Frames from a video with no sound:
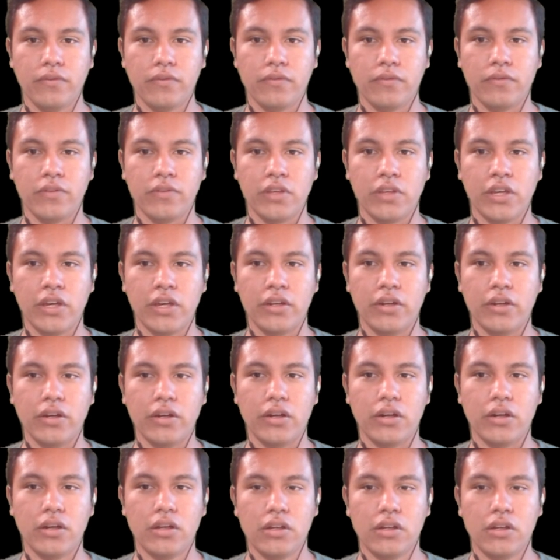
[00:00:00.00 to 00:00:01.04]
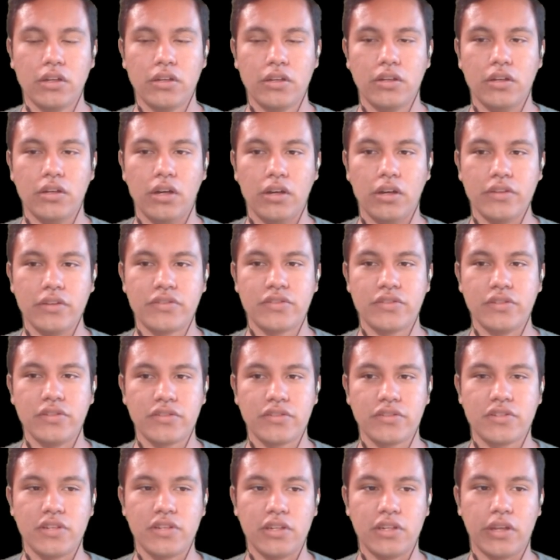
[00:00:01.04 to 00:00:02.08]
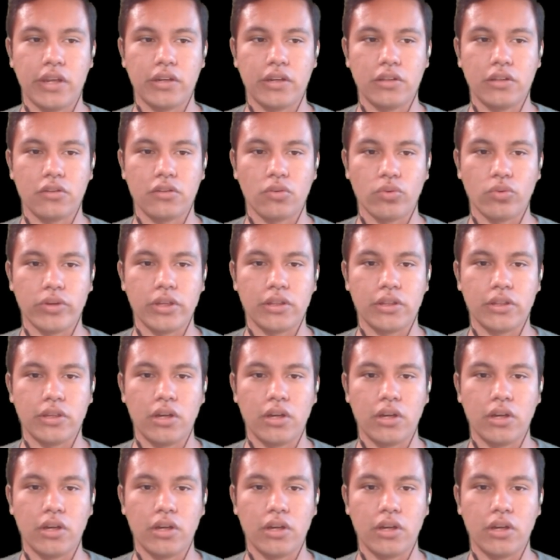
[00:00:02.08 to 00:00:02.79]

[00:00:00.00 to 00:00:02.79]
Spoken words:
Vienna 1683,